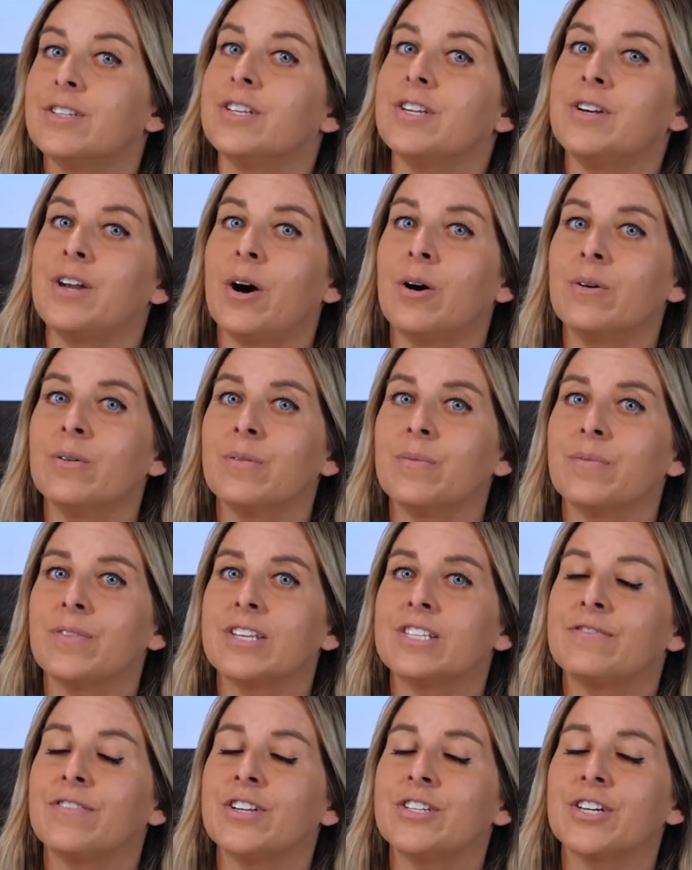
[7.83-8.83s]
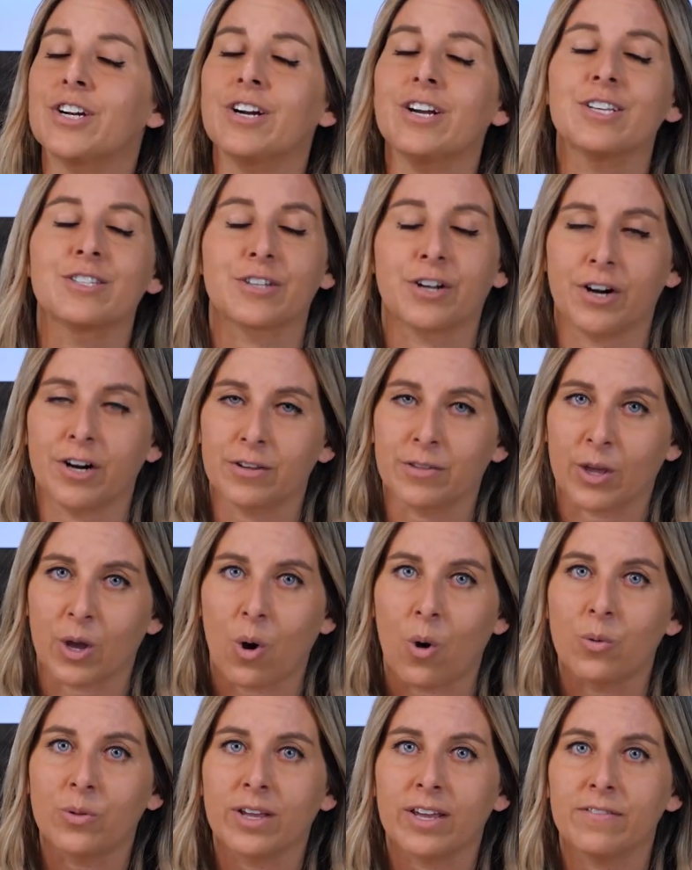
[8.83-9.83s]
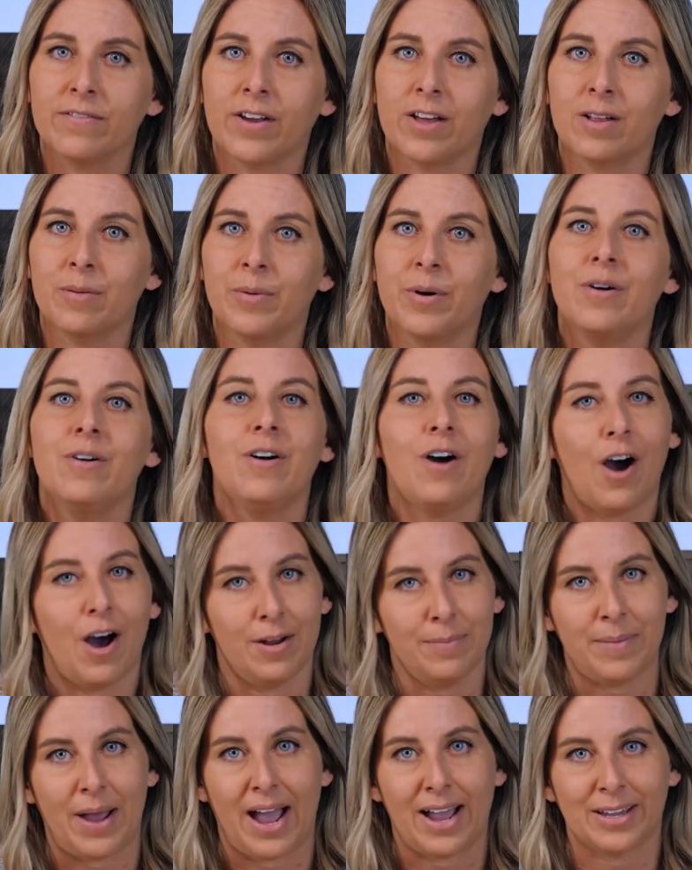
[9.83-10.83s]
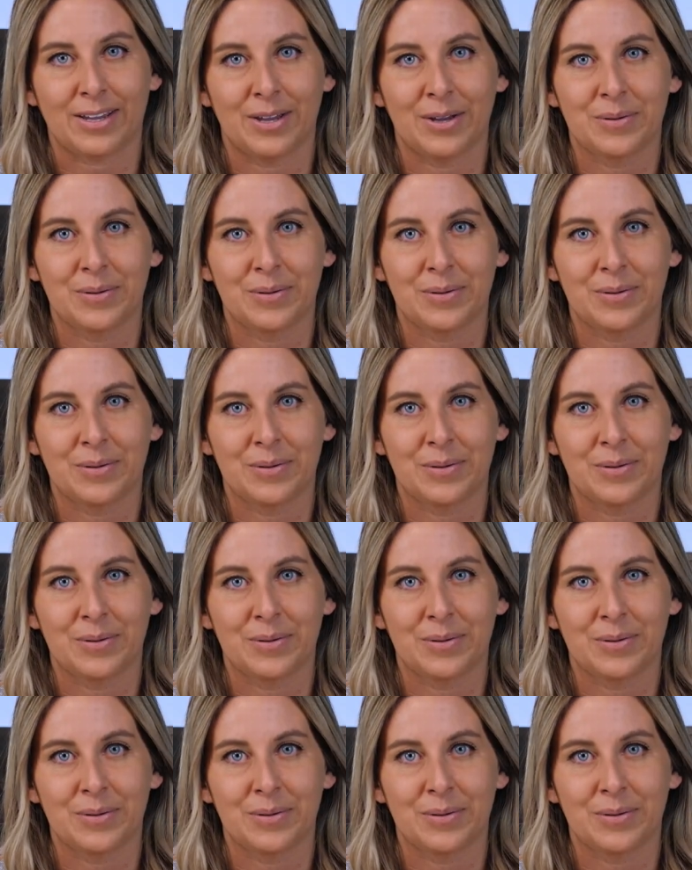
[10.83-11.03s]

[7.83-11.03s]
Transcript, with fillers: To note, this feature is currently only available on Mac.